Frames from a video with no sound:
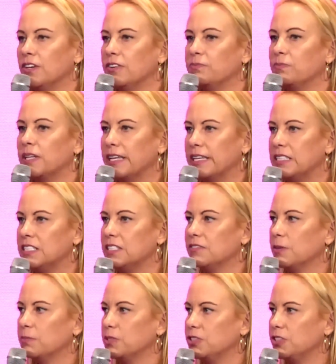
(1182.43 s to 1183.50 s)
Plenty of
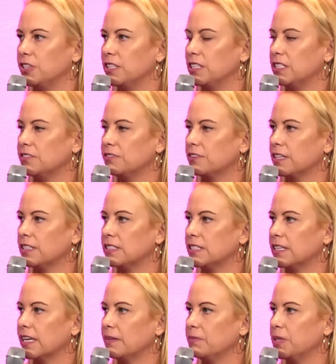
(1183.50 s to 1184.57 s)
opportunities for us to
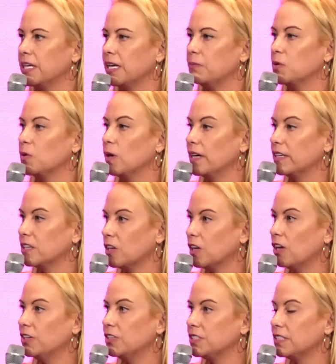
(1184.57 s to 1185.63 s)
become quite
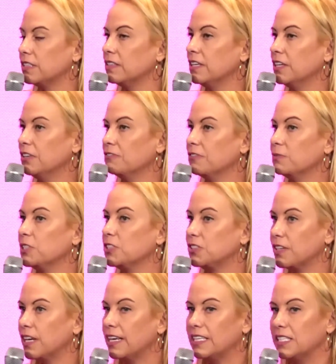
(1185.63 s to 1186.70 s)
close. And from
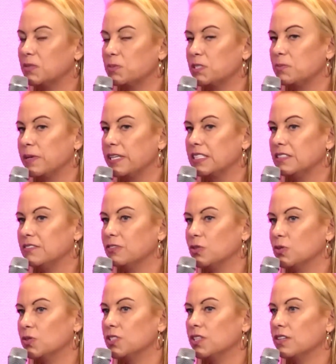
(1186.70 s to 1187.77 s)
Australia's perspective,
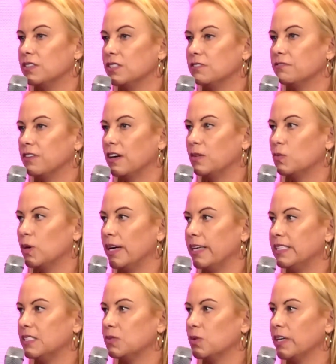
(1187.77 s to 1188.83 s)
also to find
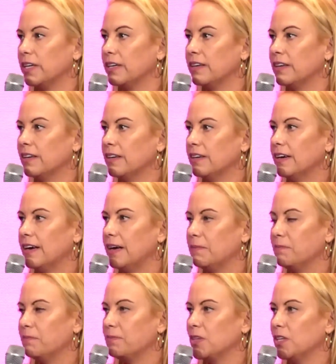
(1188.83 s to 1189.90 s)
ways where
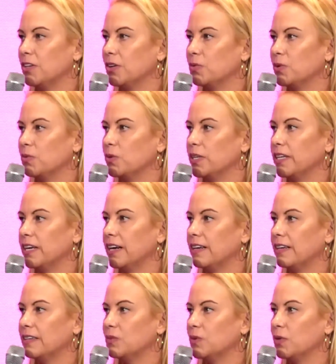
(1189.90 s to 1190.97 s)

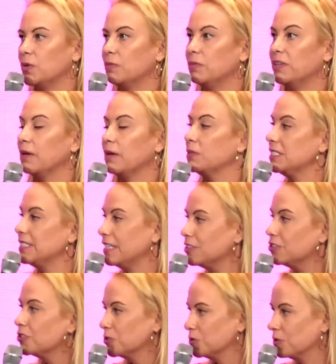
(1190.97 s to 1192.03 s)
where we become
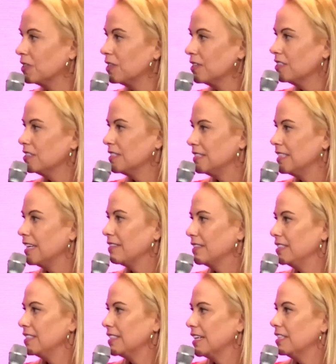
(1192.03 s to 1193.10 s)
essential to
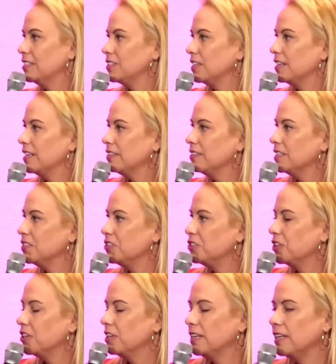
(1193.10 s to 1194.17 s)
Southeast Asia in this
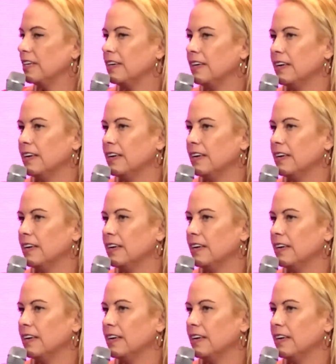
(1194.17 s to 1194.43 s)
journey.